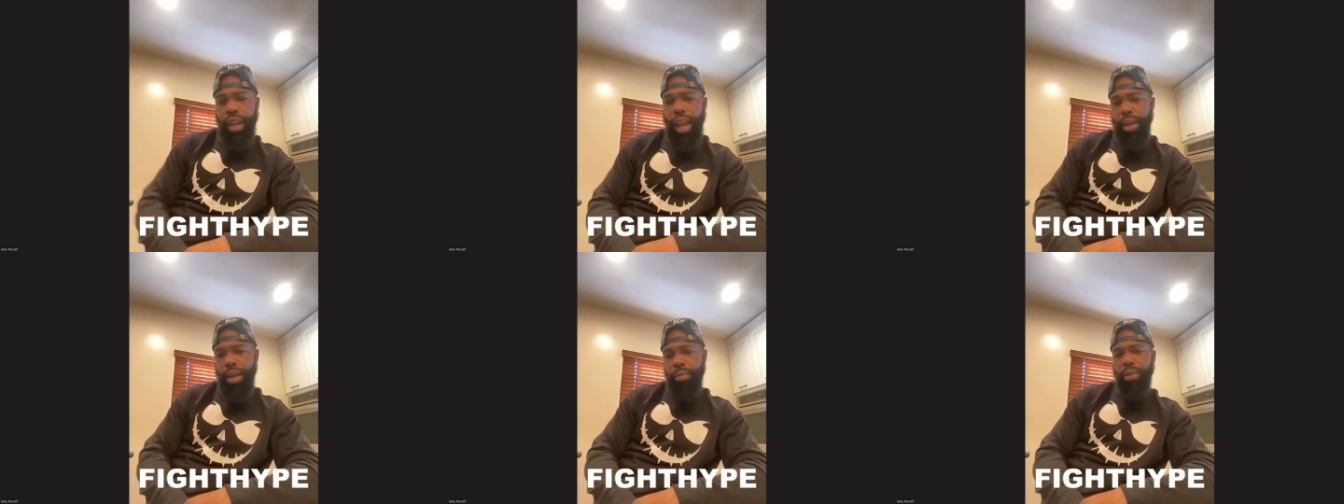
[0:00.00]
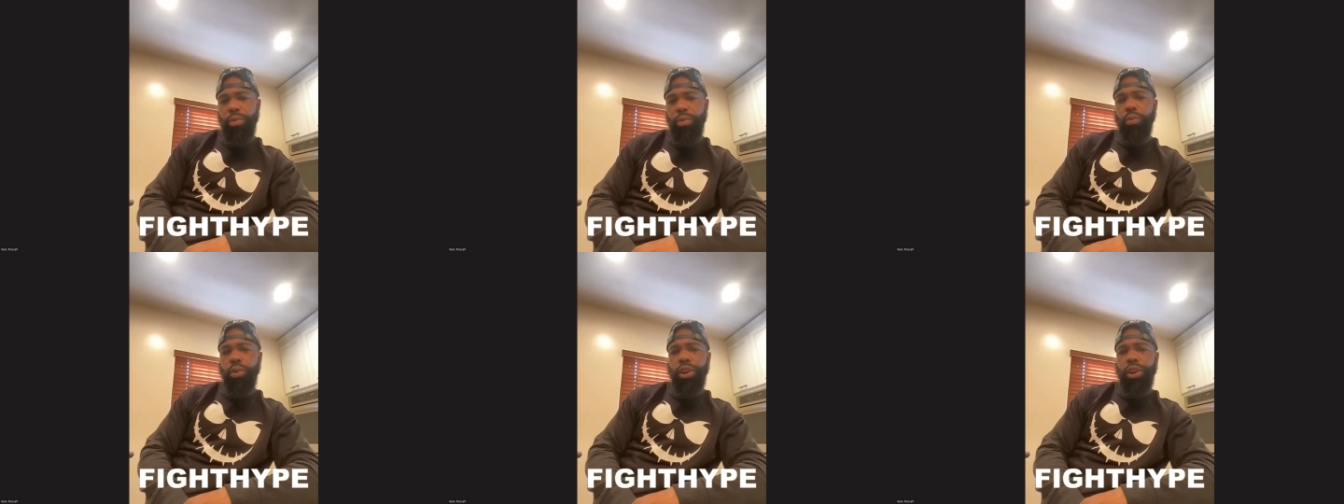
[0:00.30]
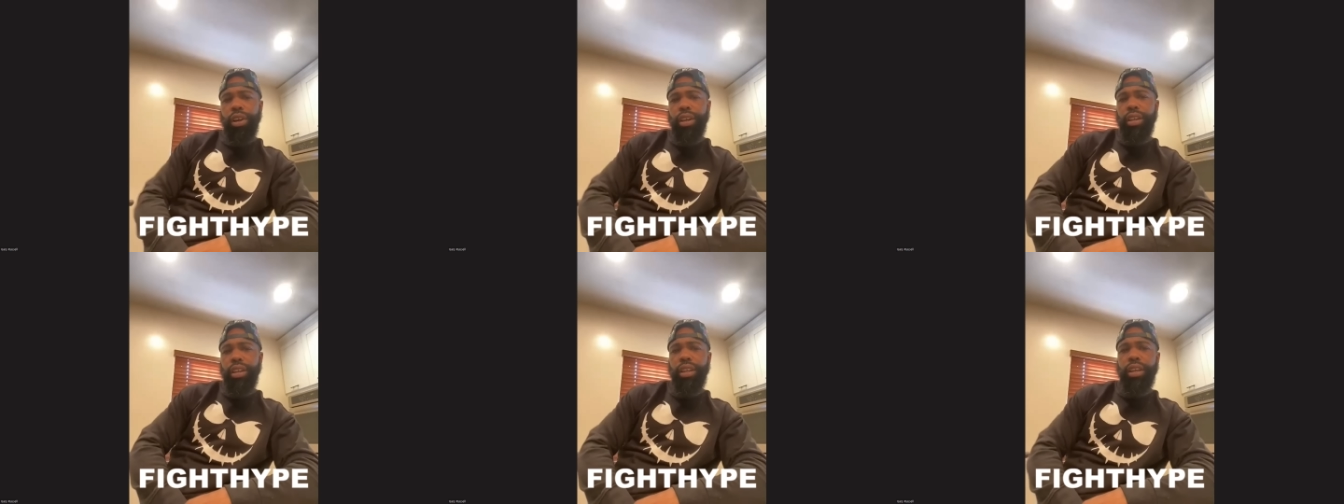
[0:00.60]
I've been
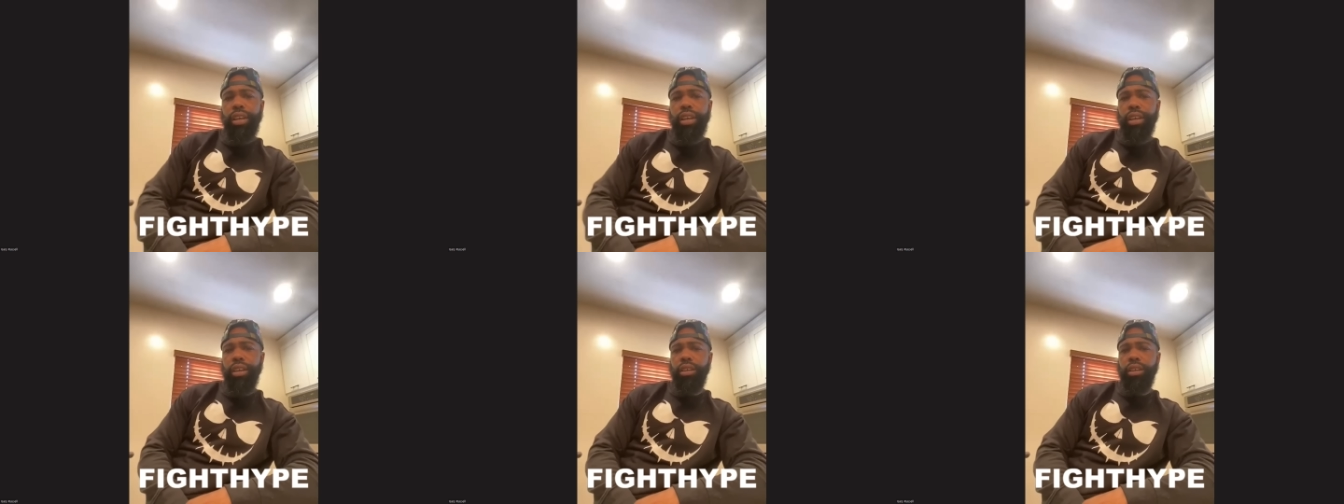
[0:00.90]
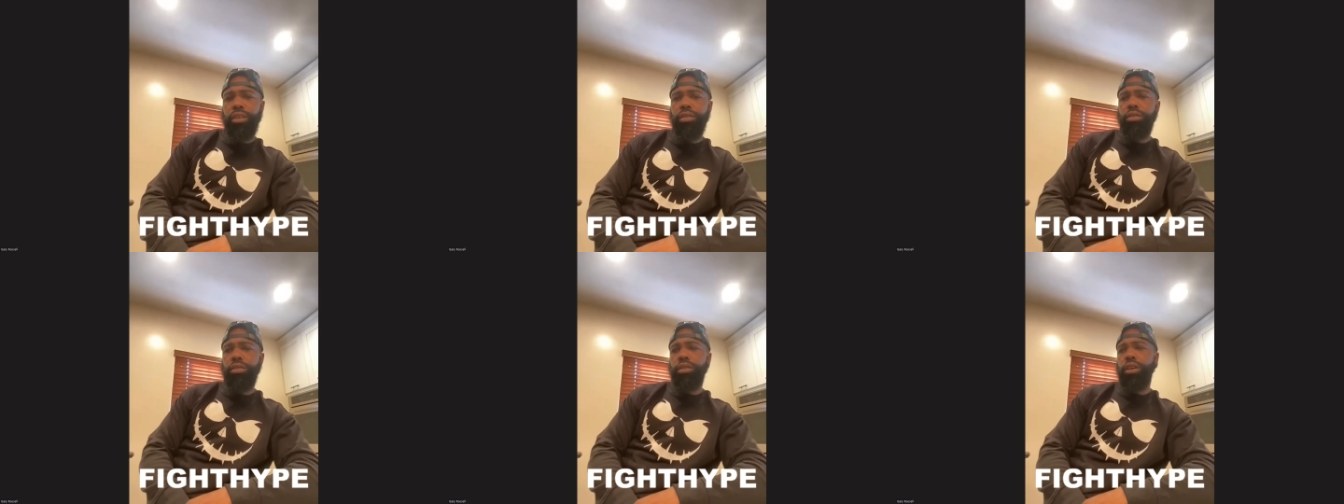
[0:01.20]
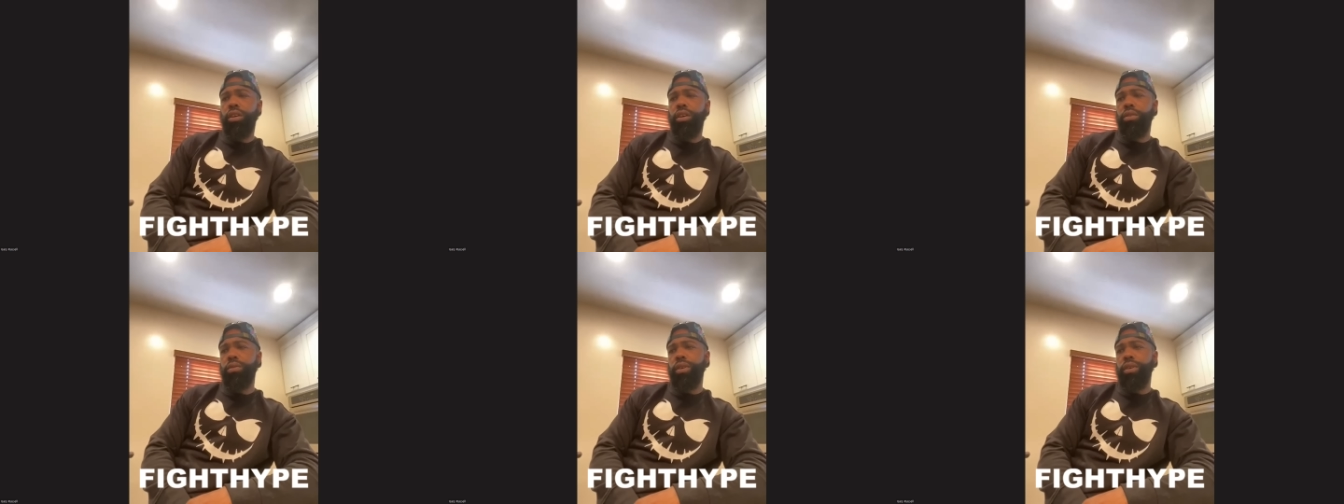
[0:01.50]
working it, you
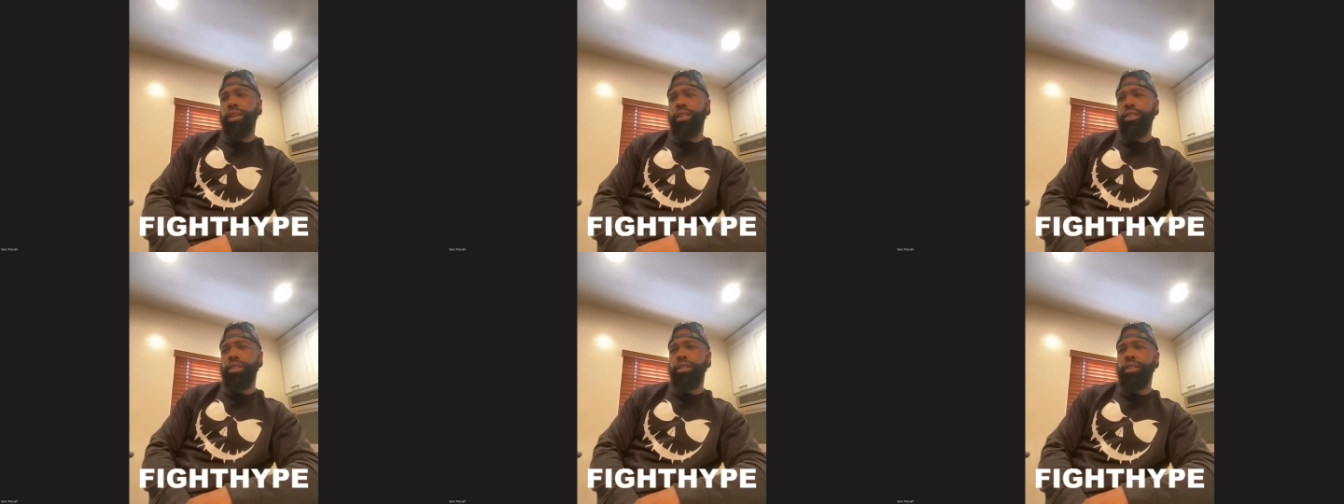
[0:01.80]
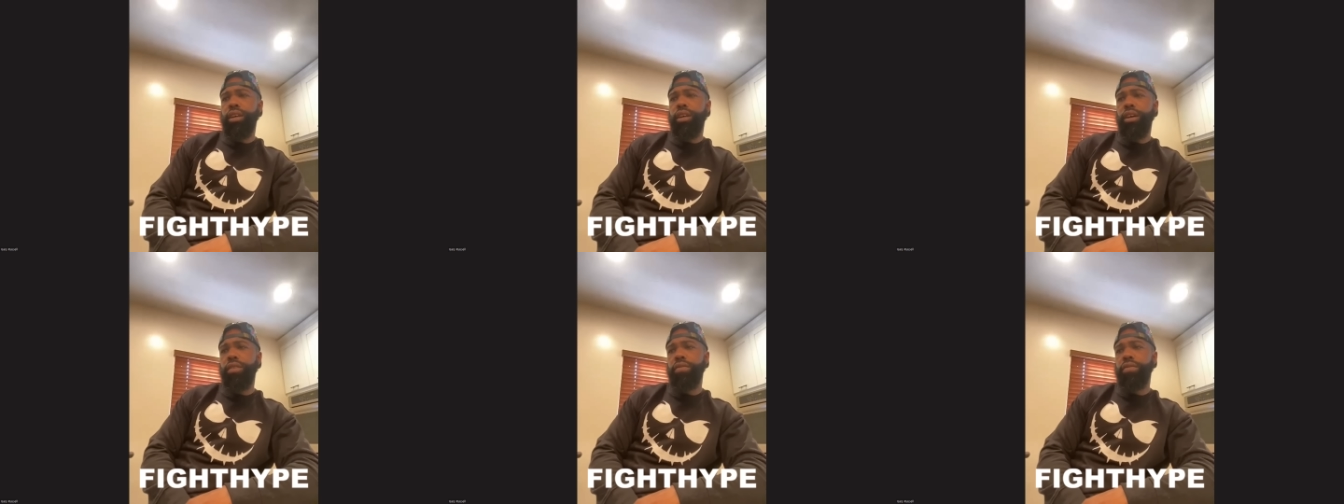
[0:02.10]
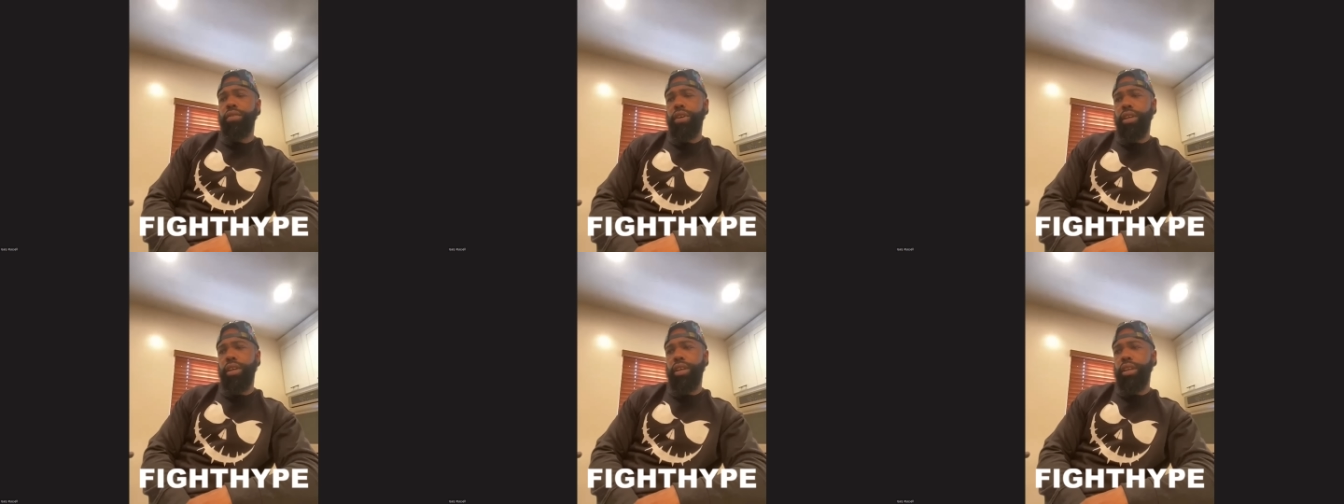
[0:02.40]
know, mm-hmm. and stuff
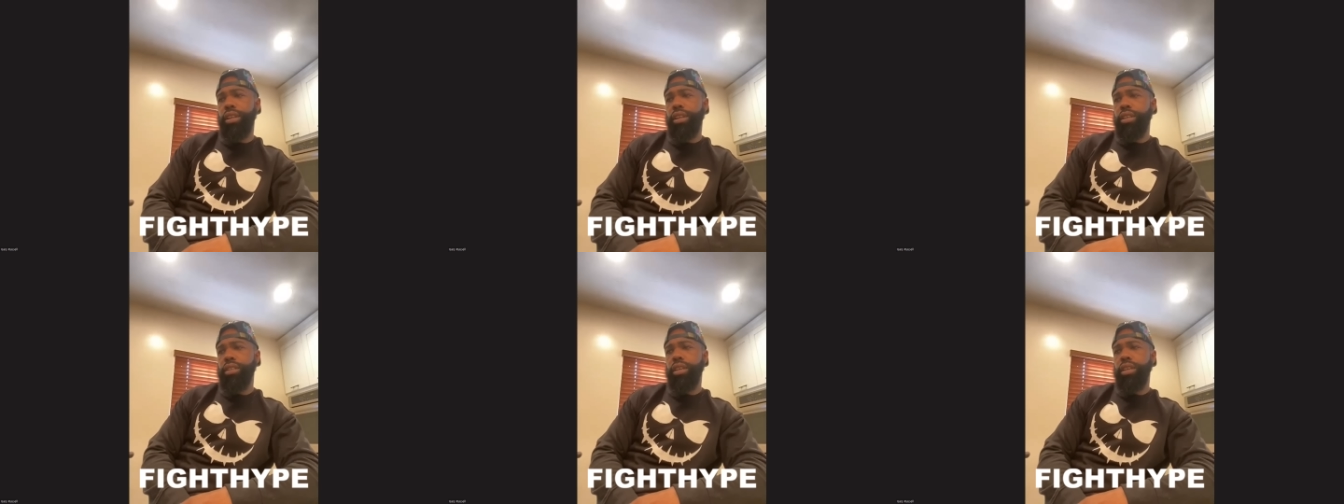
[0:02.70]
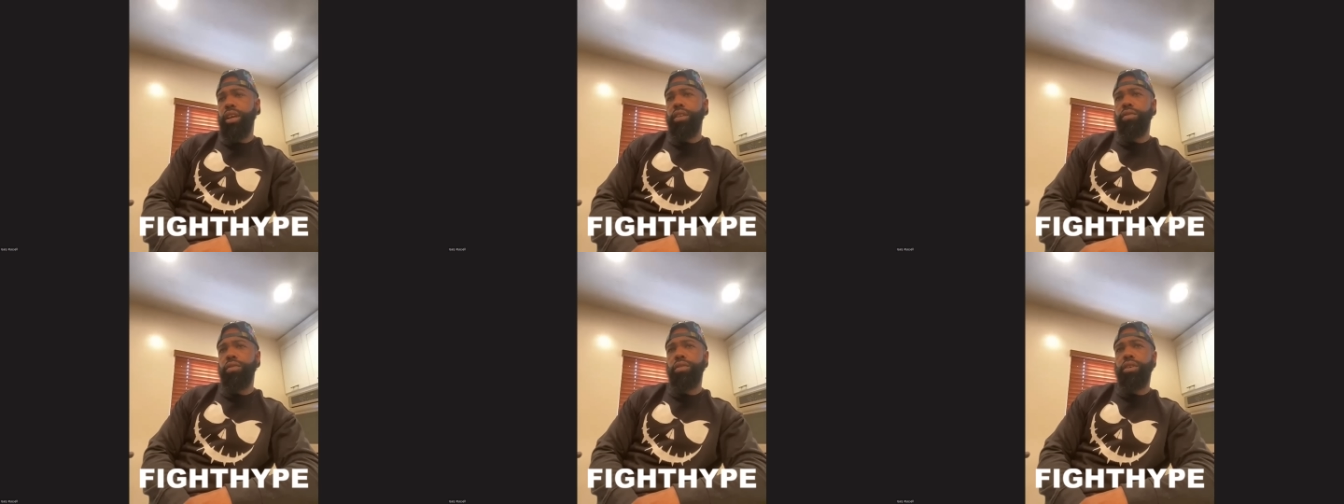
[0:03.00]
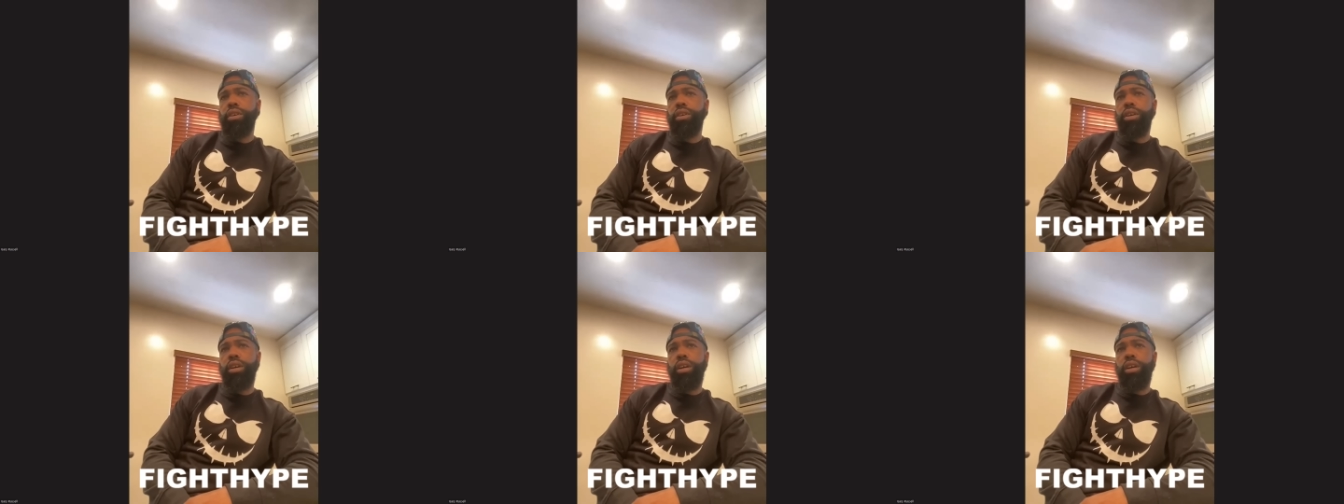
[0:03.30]
uh, and etc.